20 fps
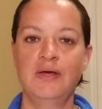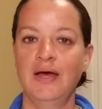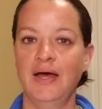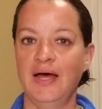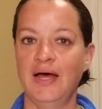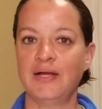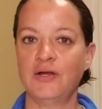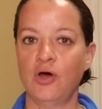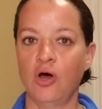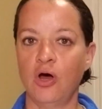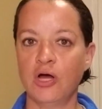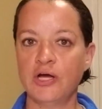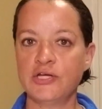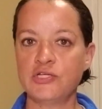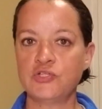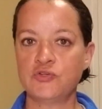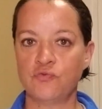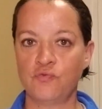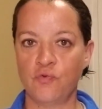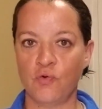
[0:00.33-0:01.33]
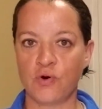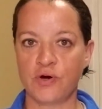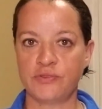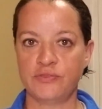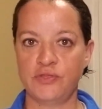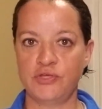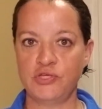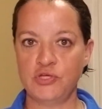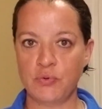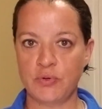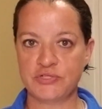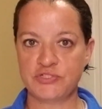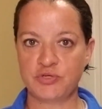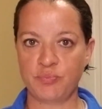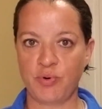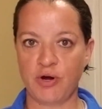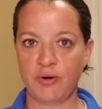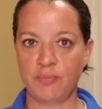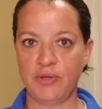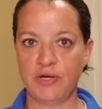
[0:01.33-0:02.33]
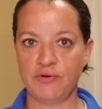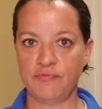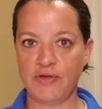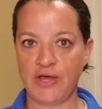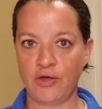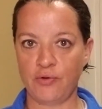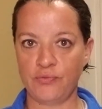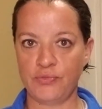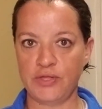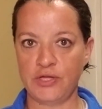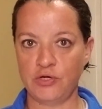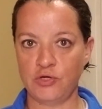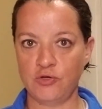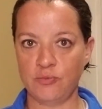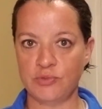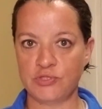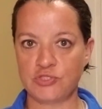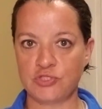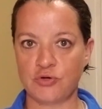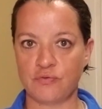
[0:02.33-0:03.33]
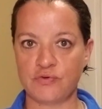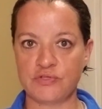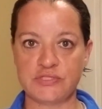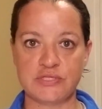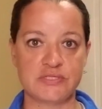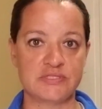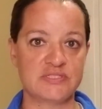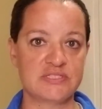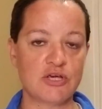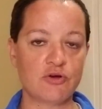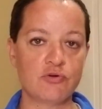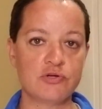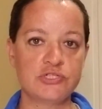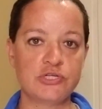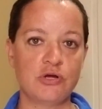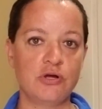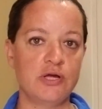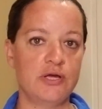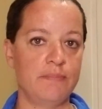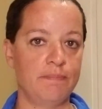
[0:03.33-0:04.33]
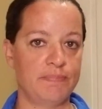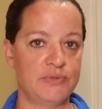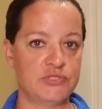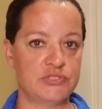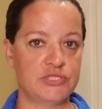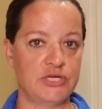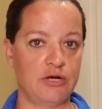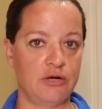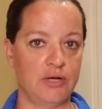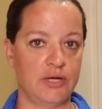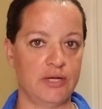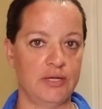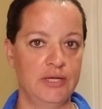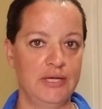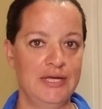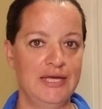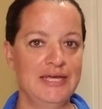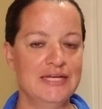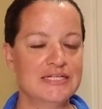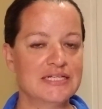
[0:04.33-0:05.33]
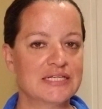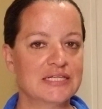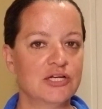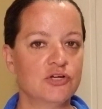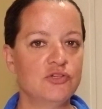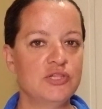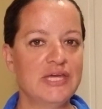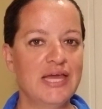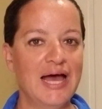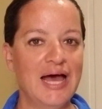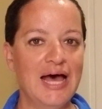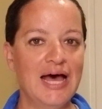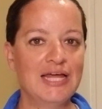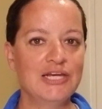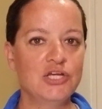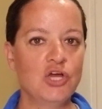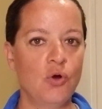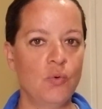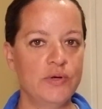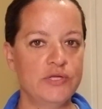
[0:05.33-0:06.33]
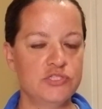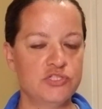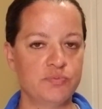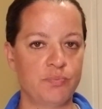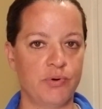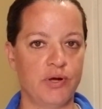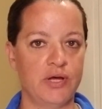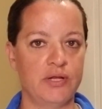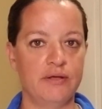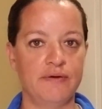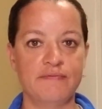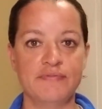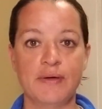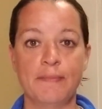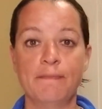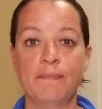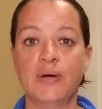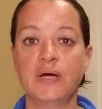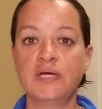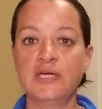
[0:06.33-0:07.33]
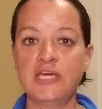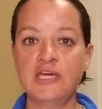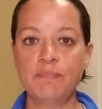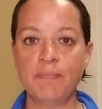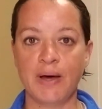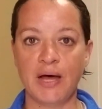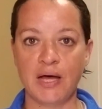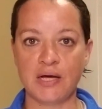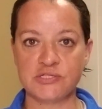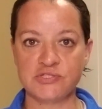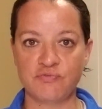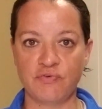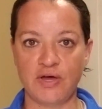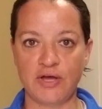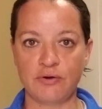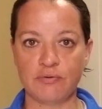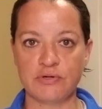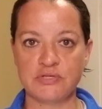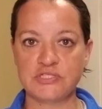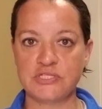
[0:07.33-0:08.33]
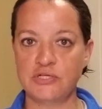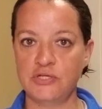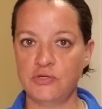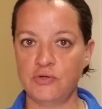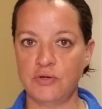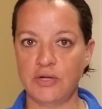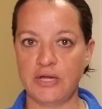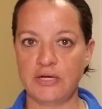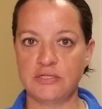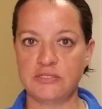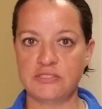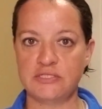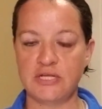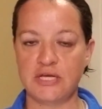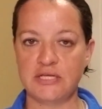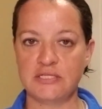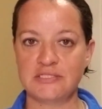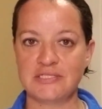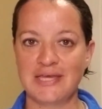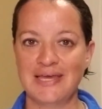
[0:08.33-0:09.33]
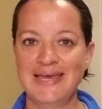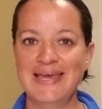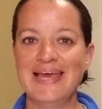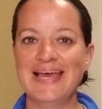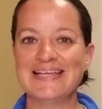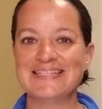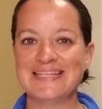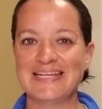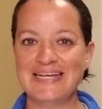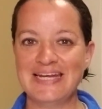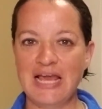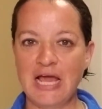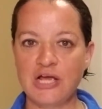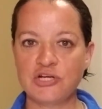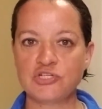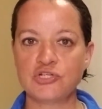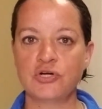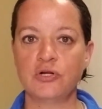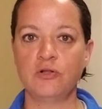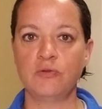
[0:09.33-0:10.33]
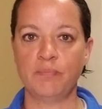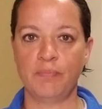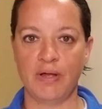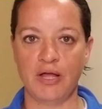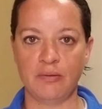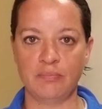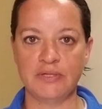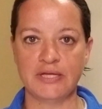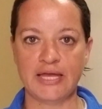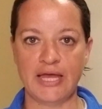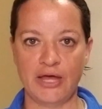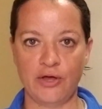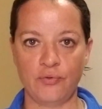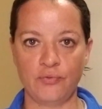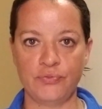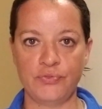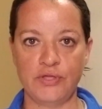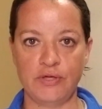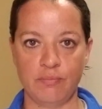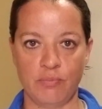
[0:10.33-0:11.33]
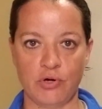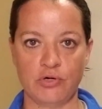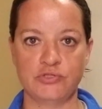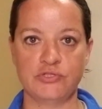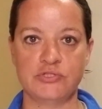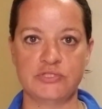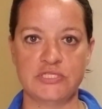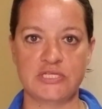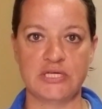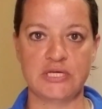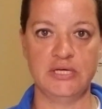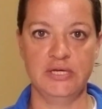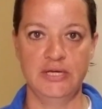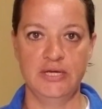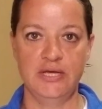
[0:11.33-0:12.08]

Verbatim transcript: On August fourth, the U S Department of Health and Human Services Secretary Becerra declared the ongoing spread of the monkeypox virus in the United States as a national public health emergency.